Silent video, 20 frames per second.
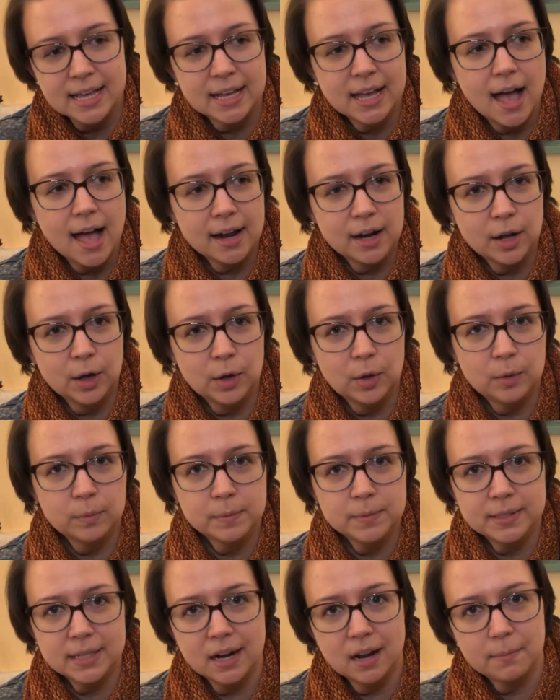got
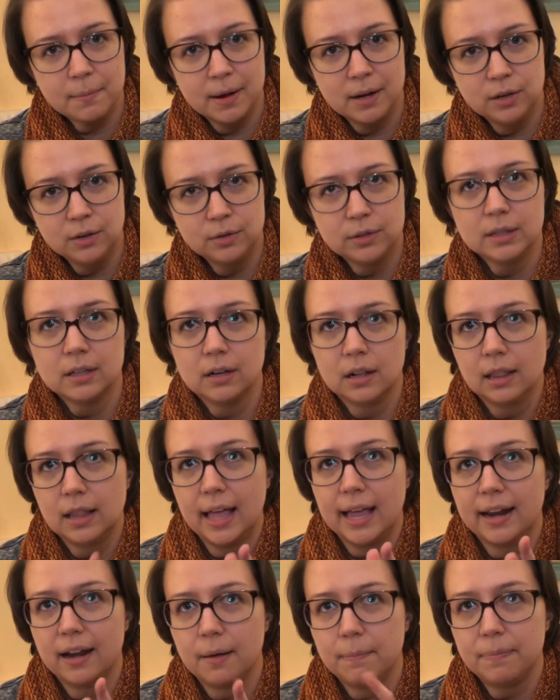home, set up my new little
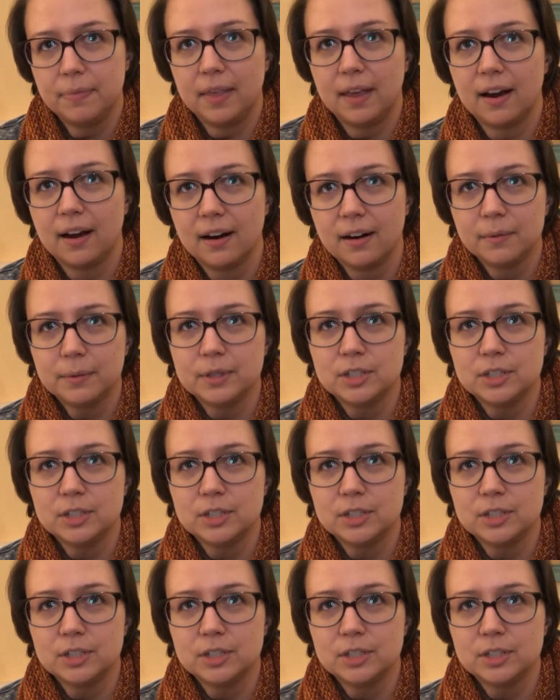light up there,